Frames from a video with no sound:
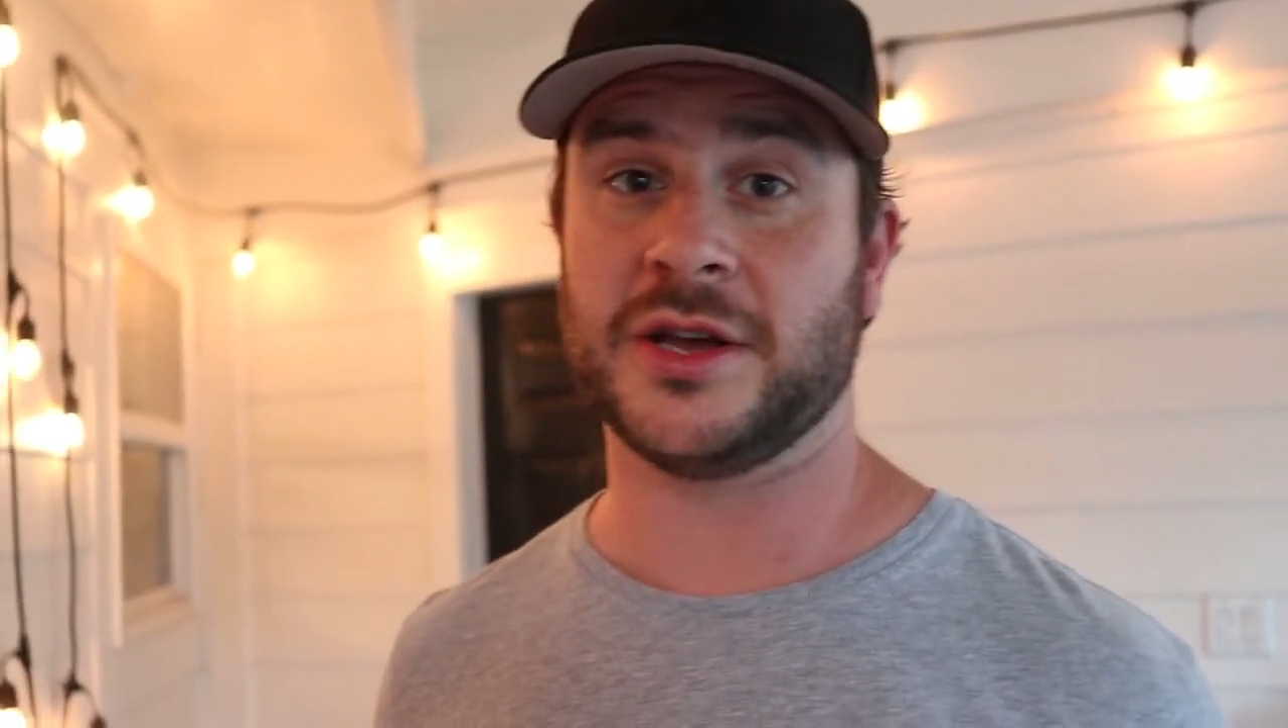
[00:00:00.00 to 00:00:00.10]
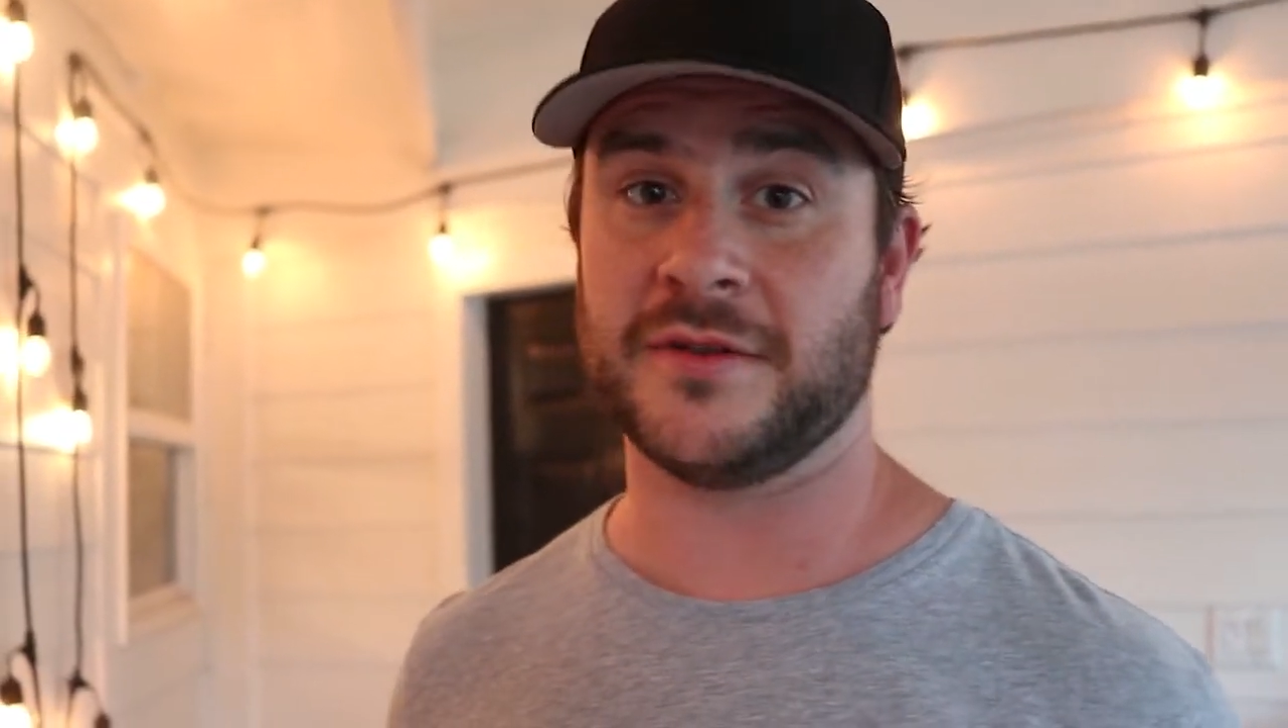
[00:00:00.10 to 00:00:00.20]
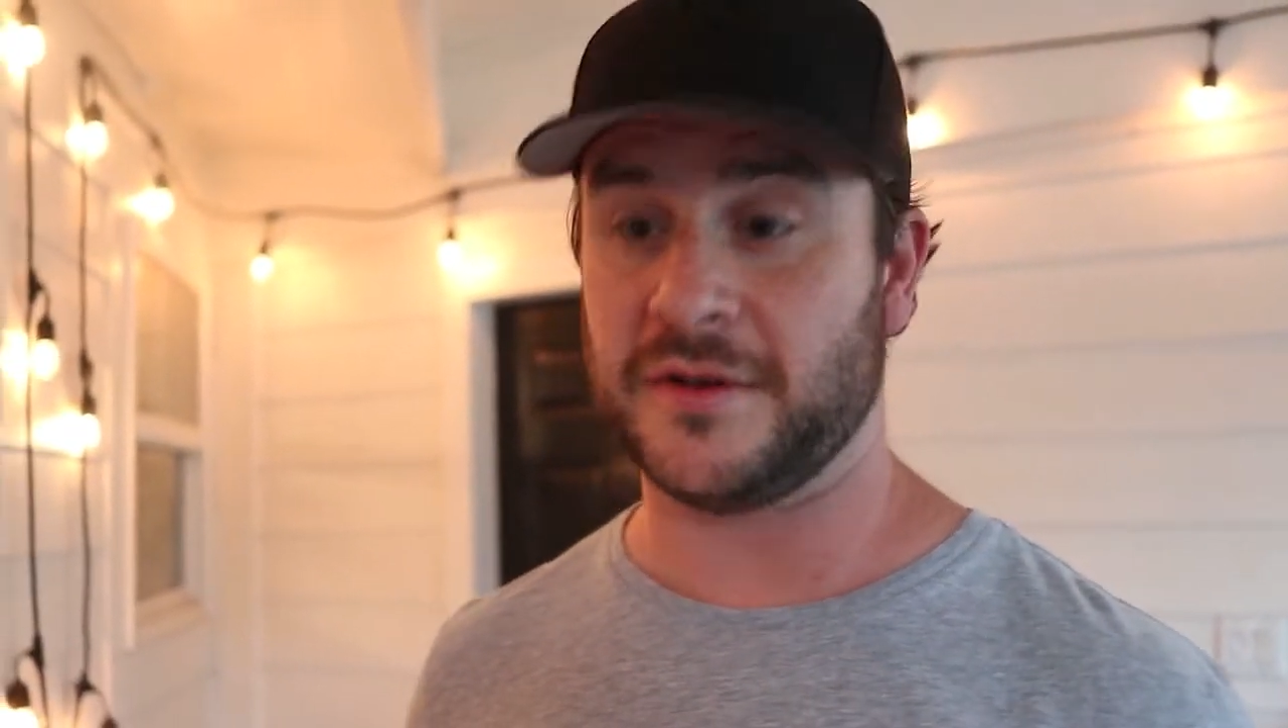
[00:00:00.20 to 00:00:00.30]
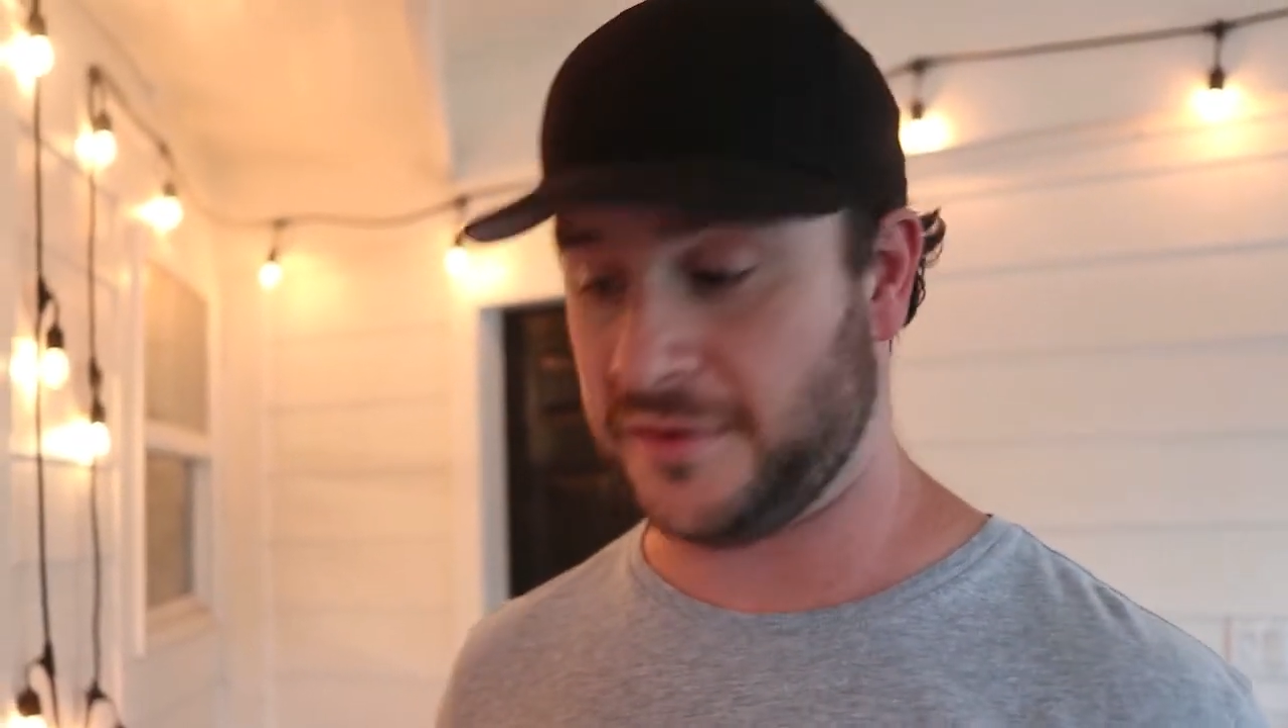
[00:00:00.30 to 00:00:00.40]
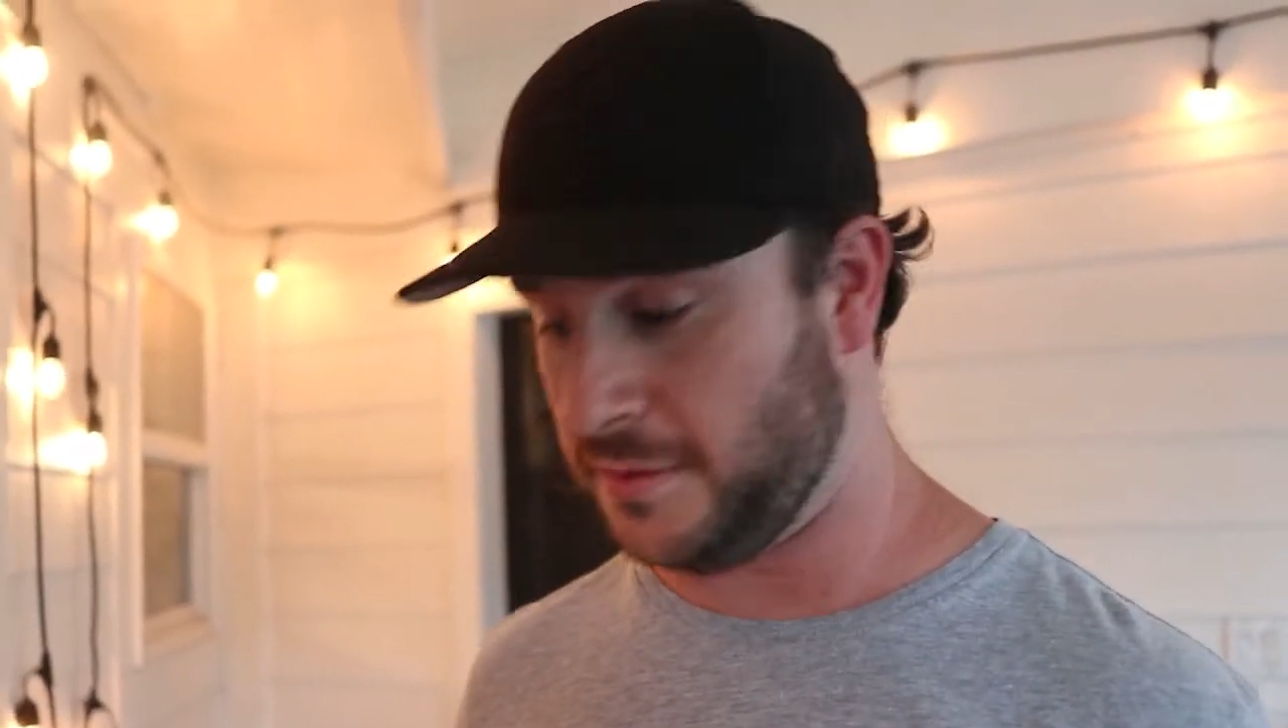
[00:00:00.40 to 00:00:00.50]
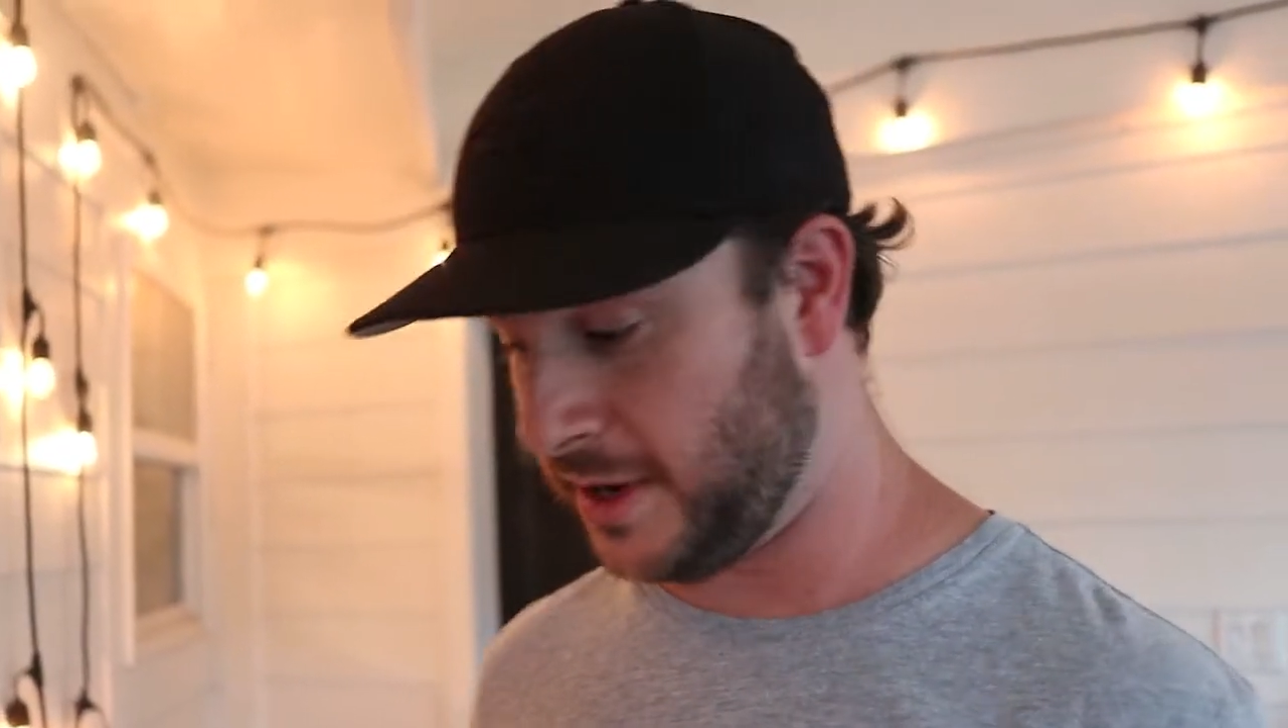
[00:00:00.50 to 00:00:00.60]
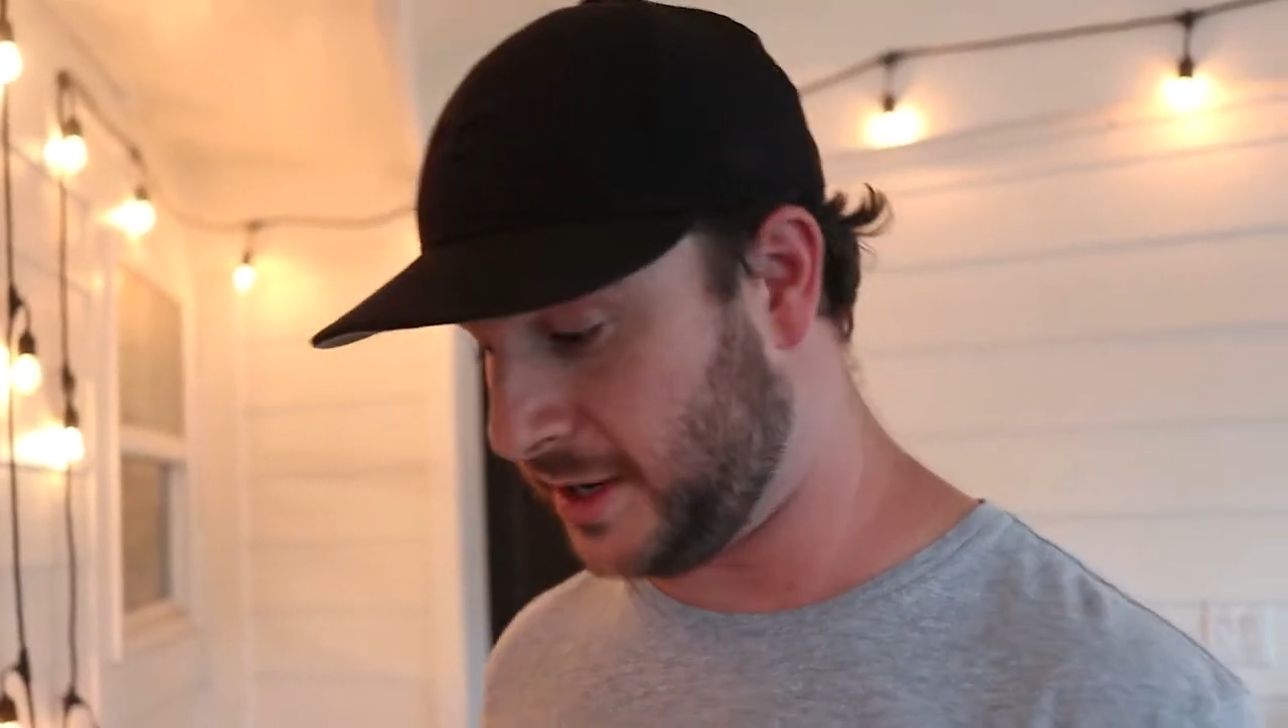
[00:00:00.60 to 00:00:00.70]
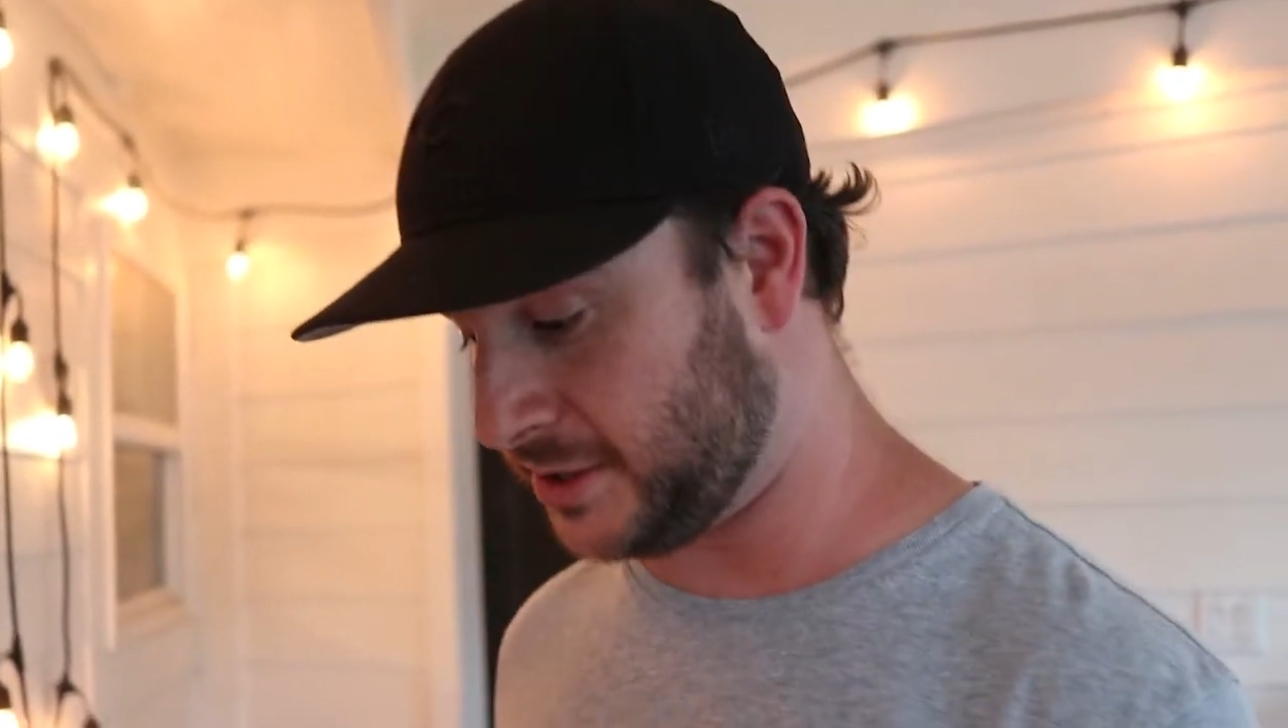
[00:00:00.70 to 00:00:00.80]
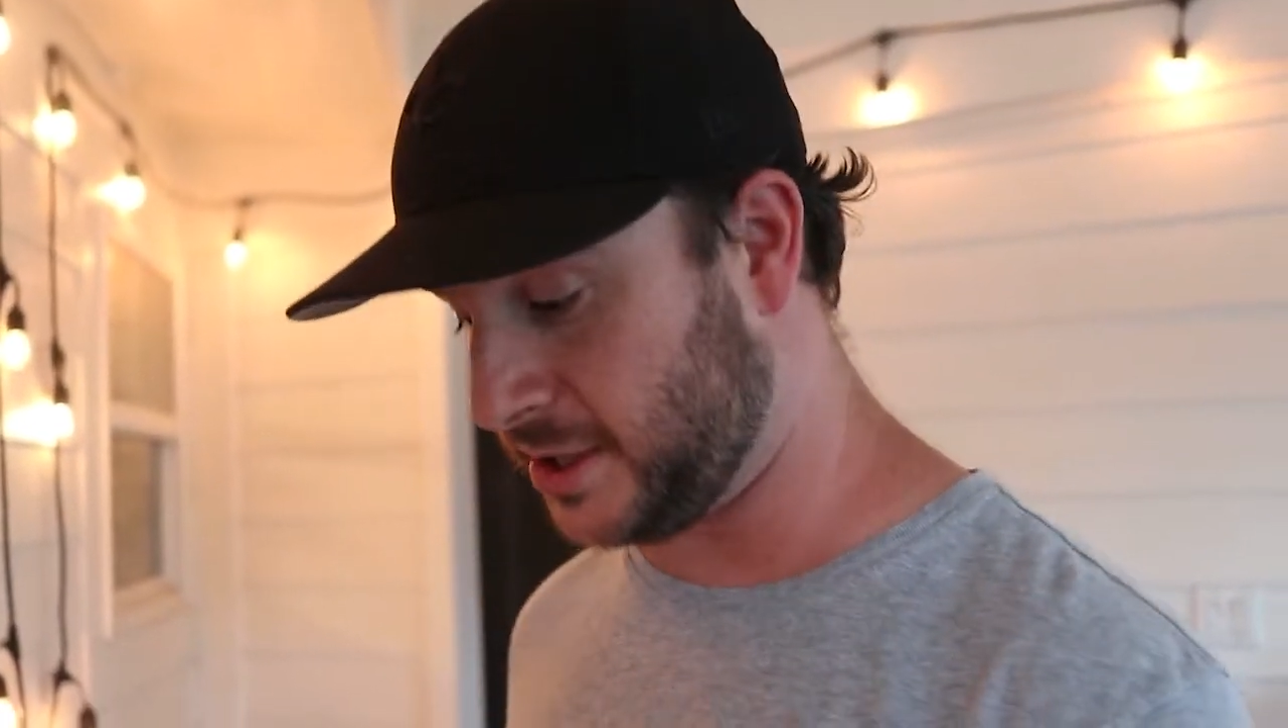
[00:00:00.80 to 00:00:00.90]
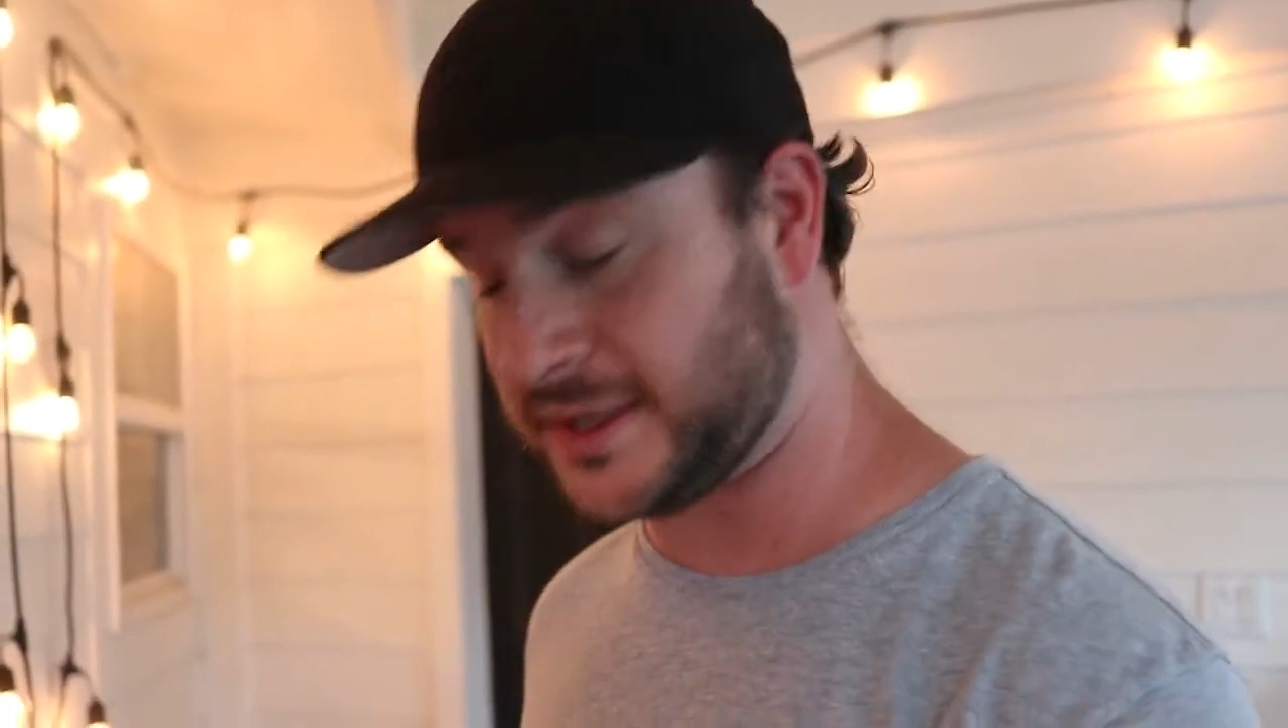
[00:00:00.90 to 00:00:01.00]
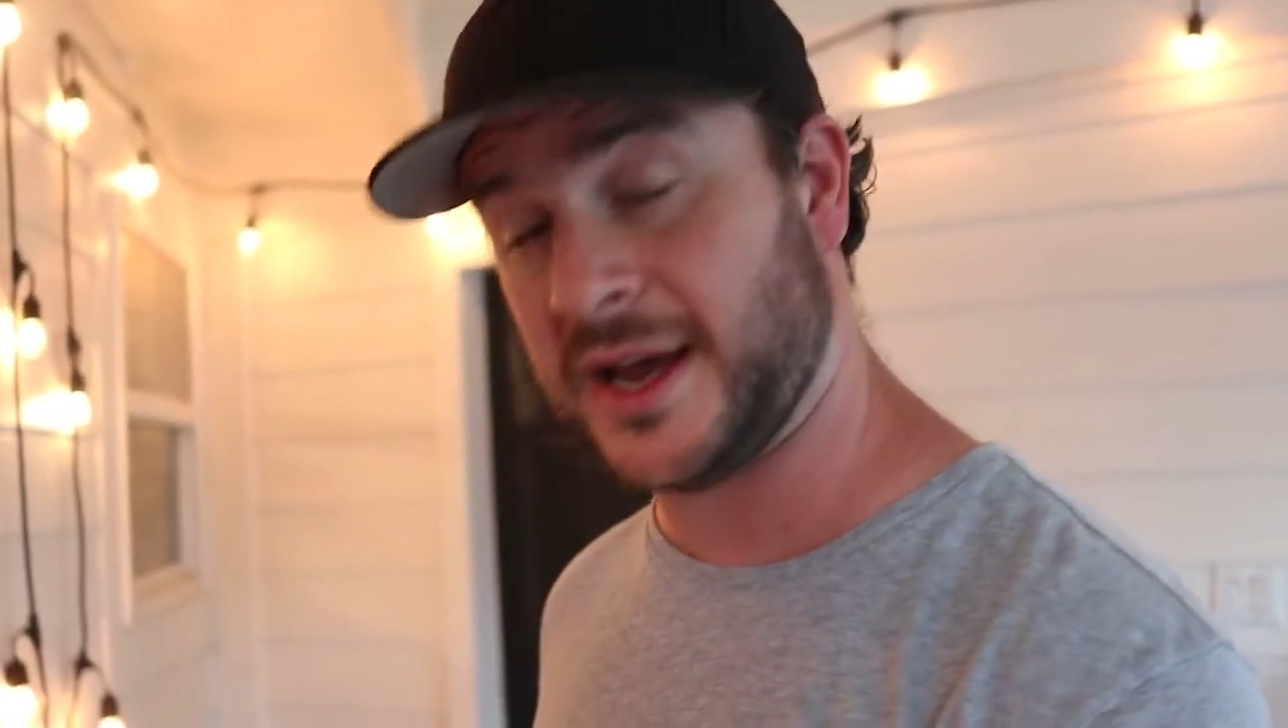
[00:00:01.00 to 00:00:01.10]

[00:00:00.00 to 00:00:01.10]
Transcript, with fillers: give it a few minutes just